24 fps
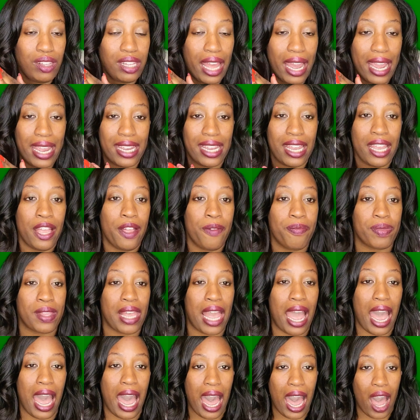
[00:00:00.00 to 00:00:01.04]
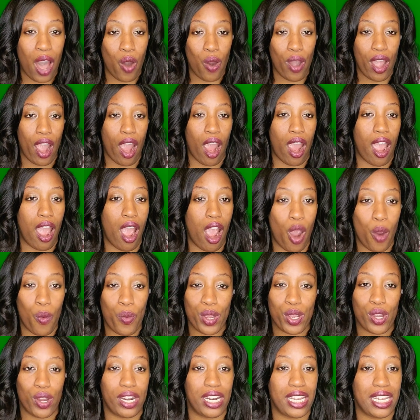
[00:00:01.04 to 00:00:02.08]
Like, how are
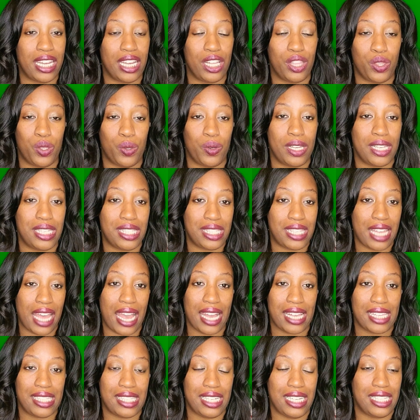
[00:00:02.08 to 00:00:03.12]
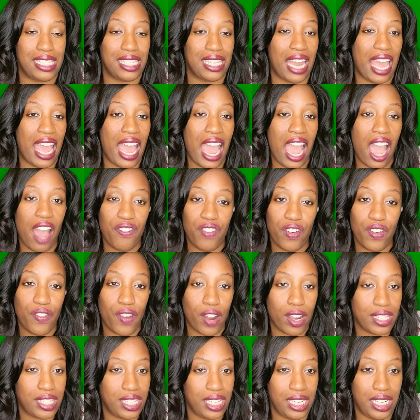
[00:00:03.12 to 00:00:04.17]
we going to get through this tax season? Half of
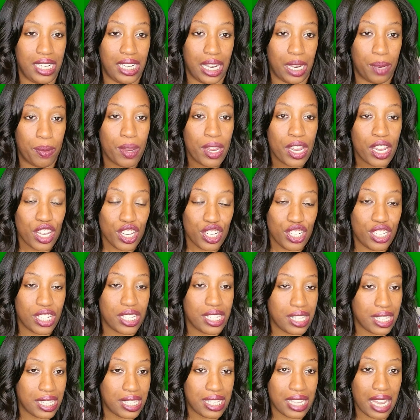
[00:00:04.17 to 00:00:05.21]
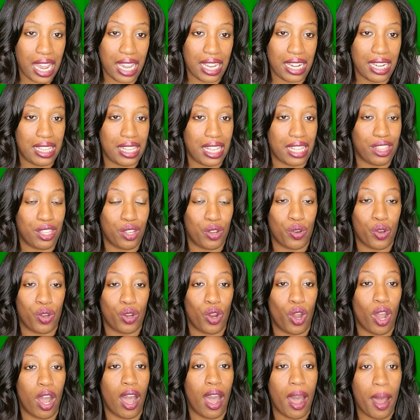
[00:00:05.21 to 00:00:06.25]
our team just decided that they're going
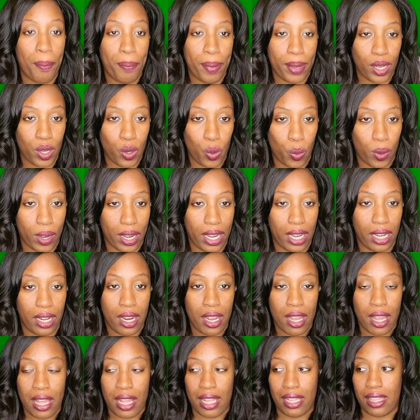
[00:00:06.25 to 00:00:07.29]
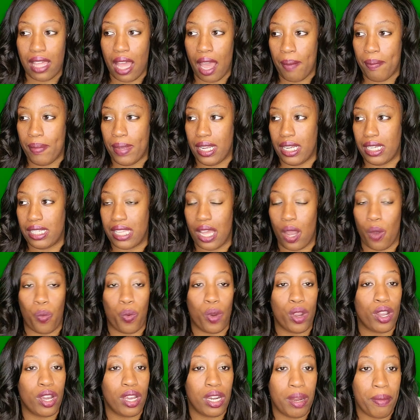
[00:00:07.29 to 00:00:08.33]
to up and quit. That means that
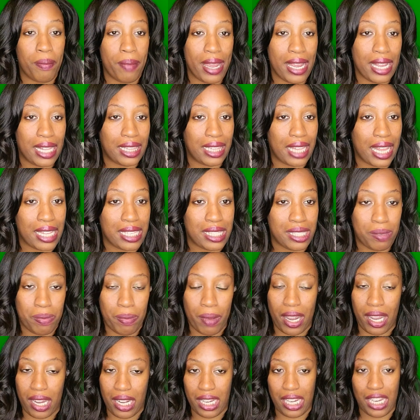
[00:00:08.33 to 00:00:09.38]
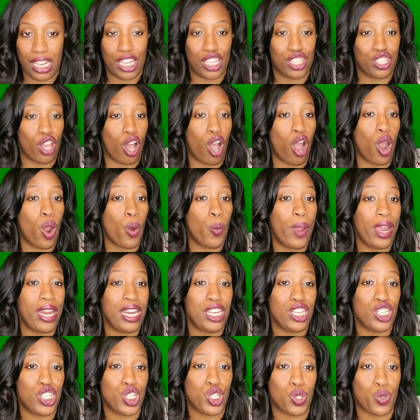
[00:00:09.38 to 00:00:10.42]
we're going to make less money. It's already
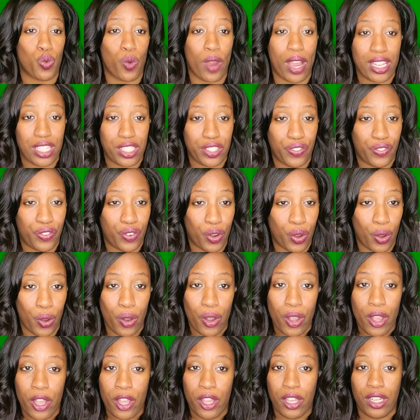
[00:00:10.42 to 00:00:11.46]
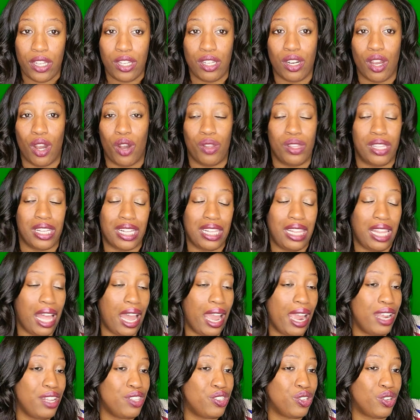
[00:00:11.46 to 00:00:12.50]
stressful. The
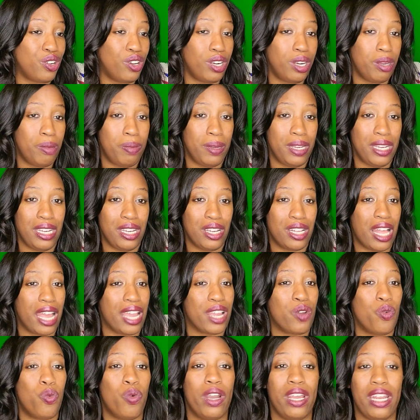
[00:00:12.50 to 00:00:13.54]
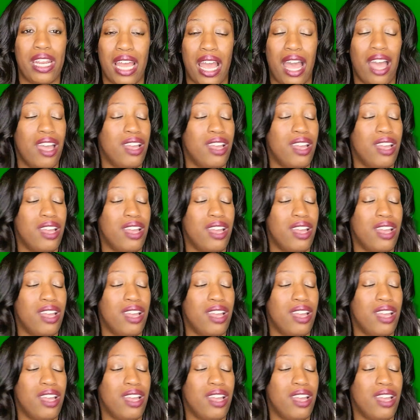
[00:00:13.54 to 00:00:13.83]
clients are going to be like, what?